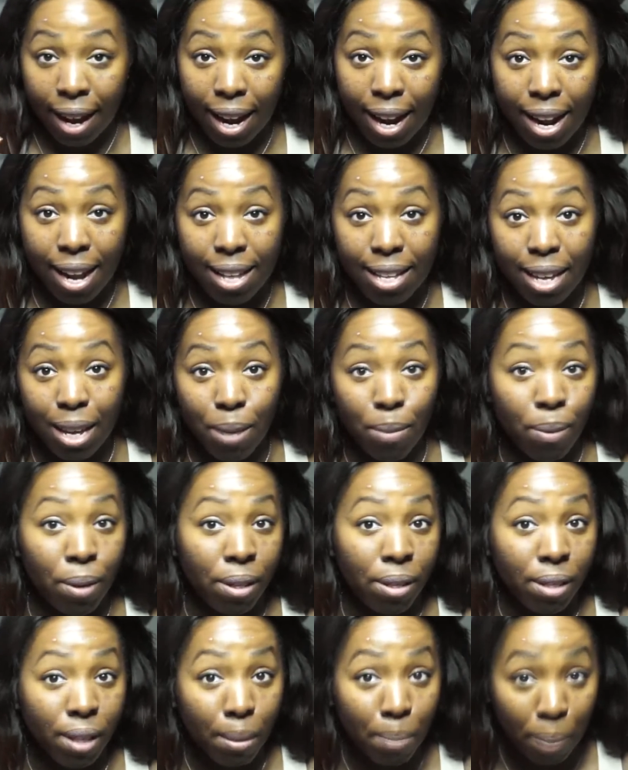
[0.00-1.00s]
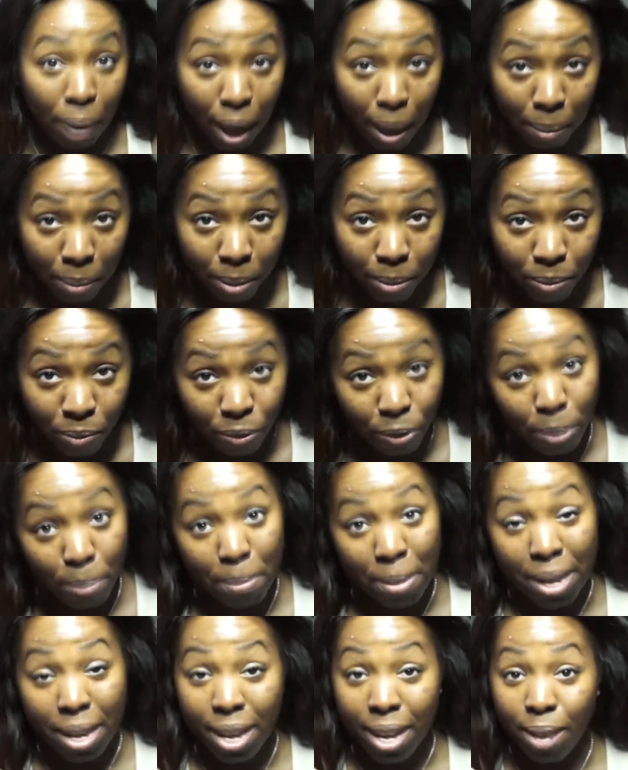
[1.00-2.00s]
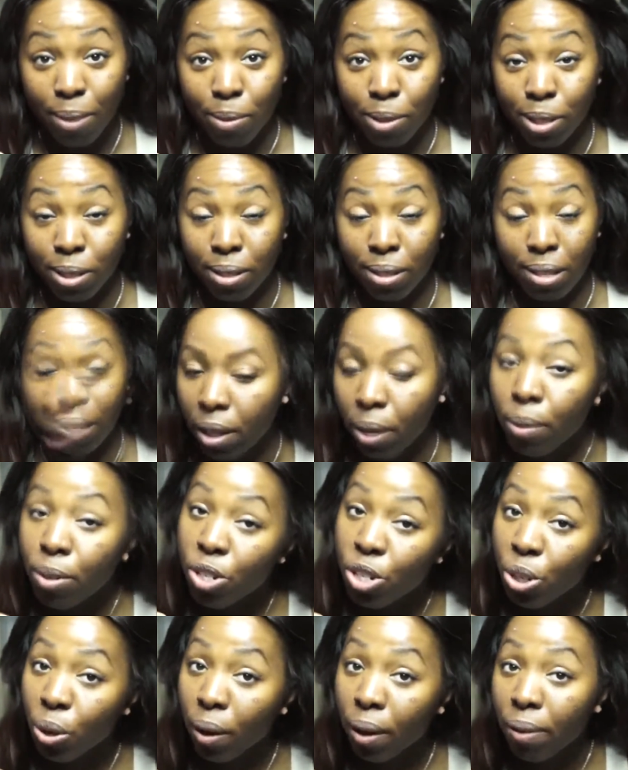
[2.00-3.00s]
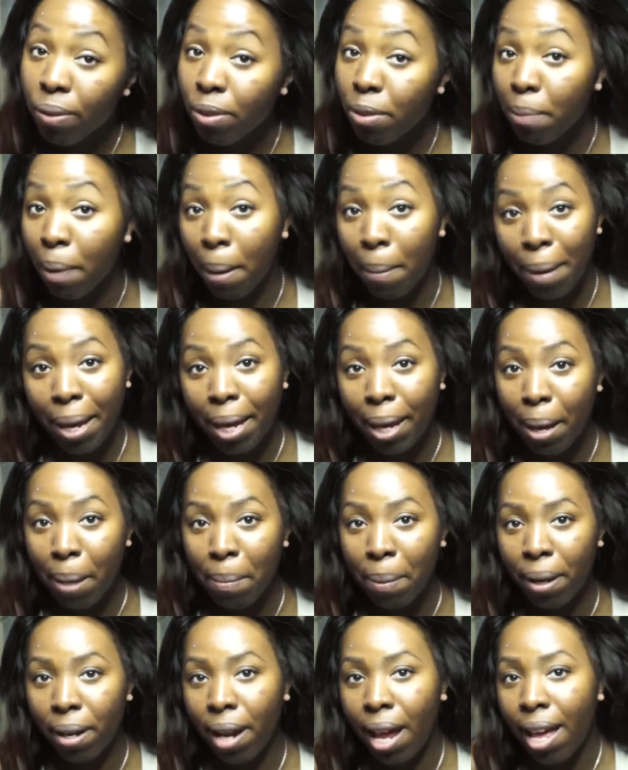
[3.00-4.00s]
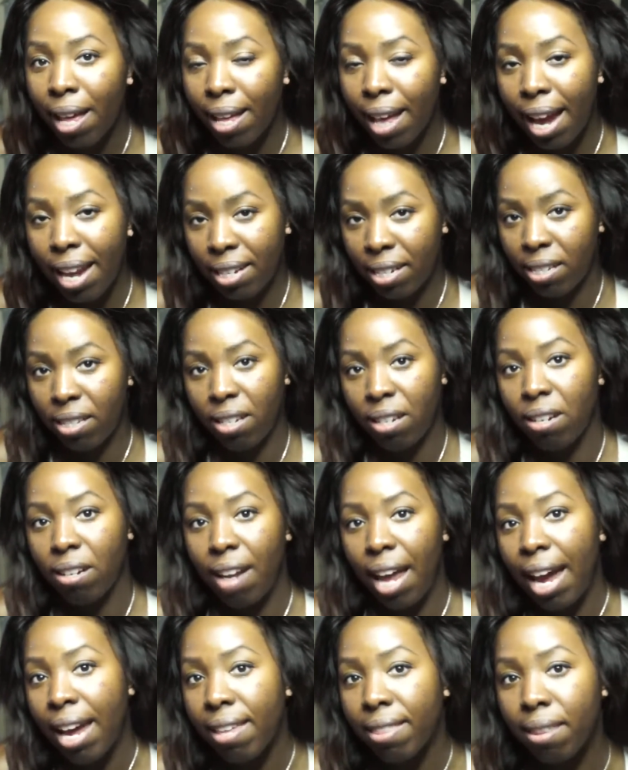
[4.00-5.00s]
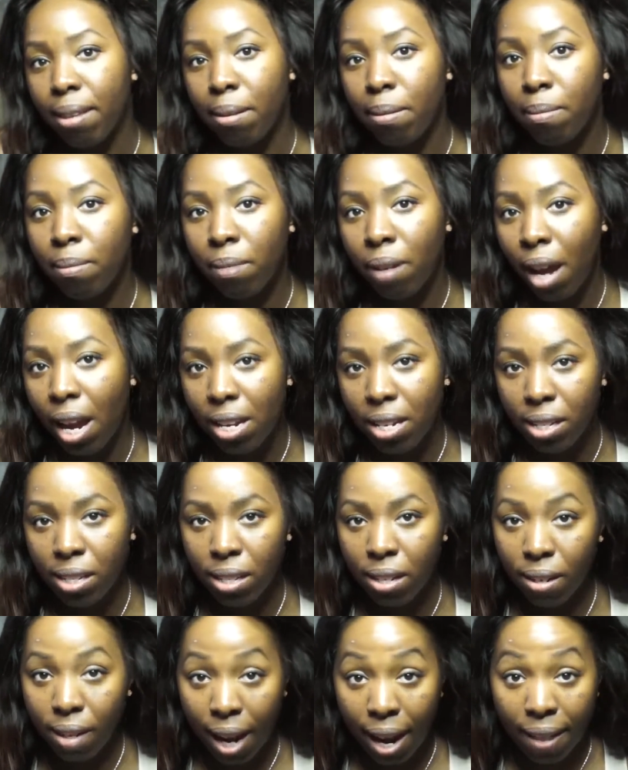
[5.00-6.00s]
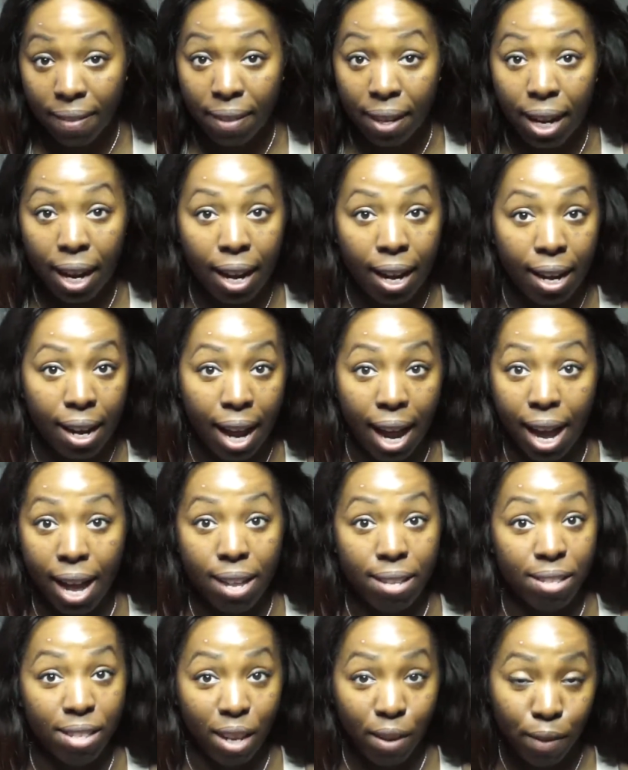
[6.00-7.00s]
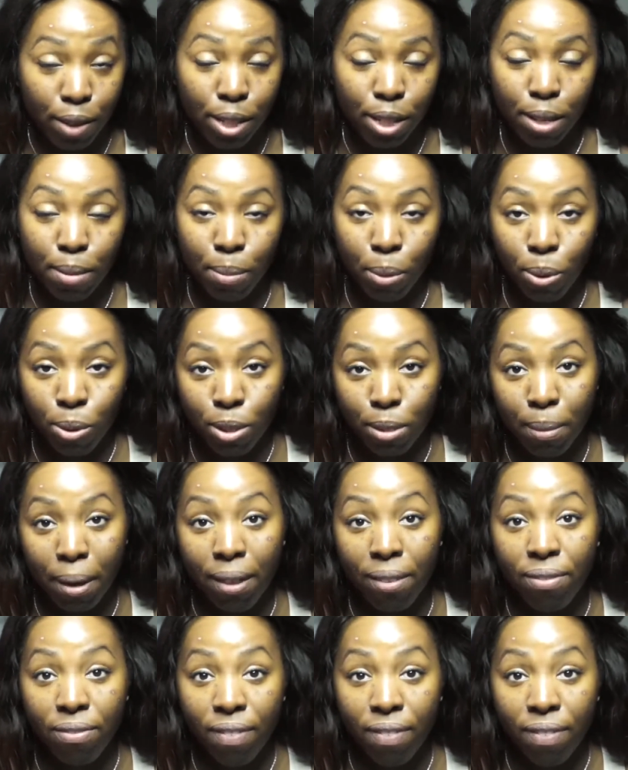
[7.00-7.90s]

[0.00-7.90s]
and it was a problem for me. They were showing through my makeup, and I just didn't like them. I just didn't like that I had 17 moles on my